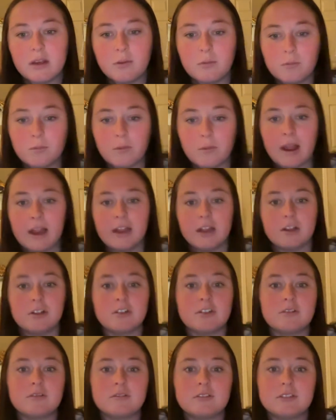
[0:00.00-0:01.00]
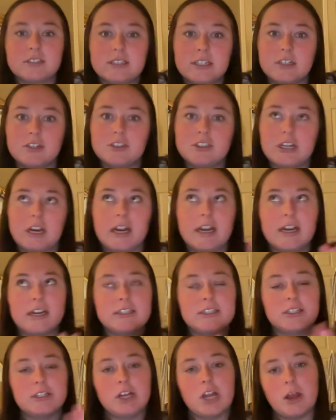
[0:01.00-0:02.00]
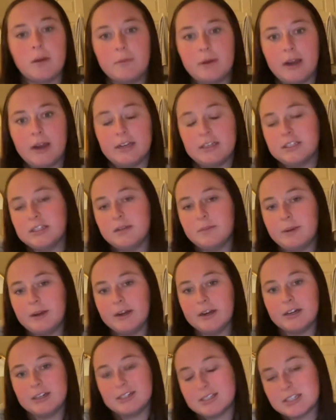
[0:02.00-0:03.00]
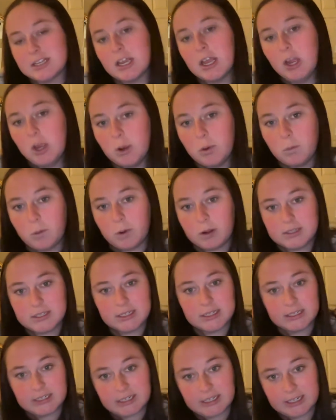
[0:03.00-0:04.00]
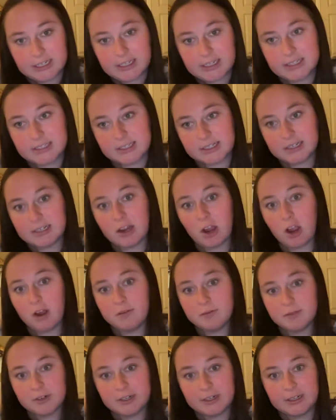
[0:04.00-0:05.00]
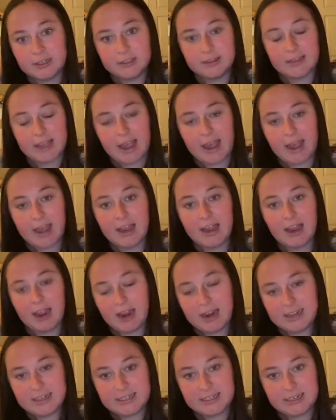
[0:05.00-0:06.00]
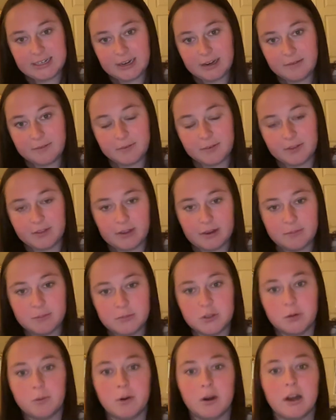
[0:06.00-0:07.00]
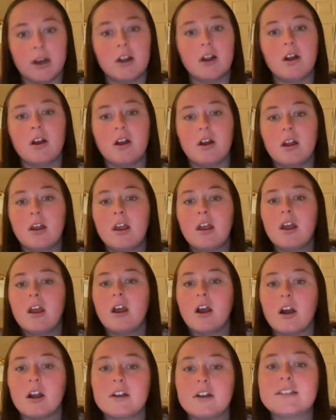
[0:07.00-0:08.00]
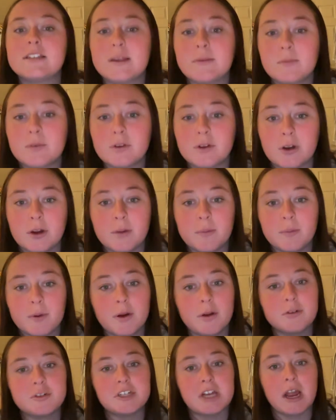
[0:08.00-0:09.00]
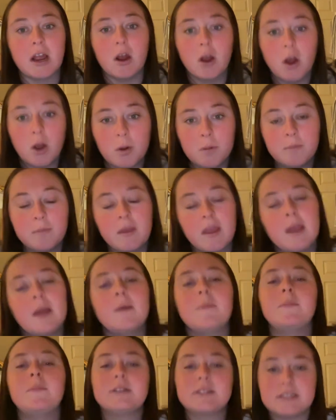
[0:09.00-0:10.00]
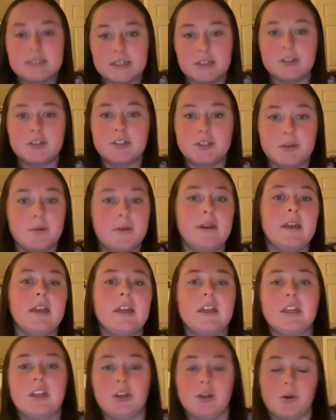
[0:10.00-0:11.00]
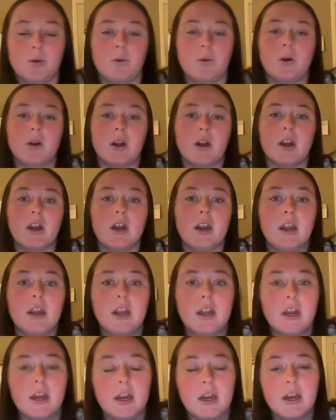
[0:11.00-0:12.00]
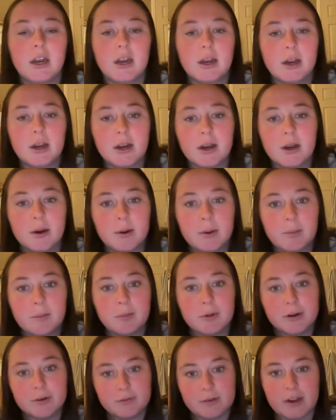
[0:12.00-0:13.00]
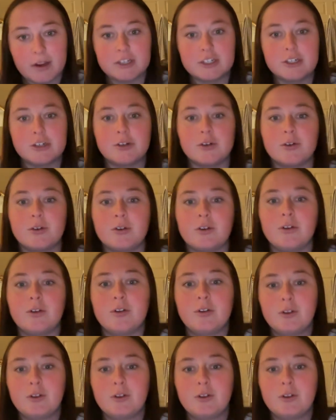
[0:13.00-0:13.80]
while still trying to accommodate to the parents' wants and needs and offering that idea for them to work on a similar approach at home, but still doing your professional,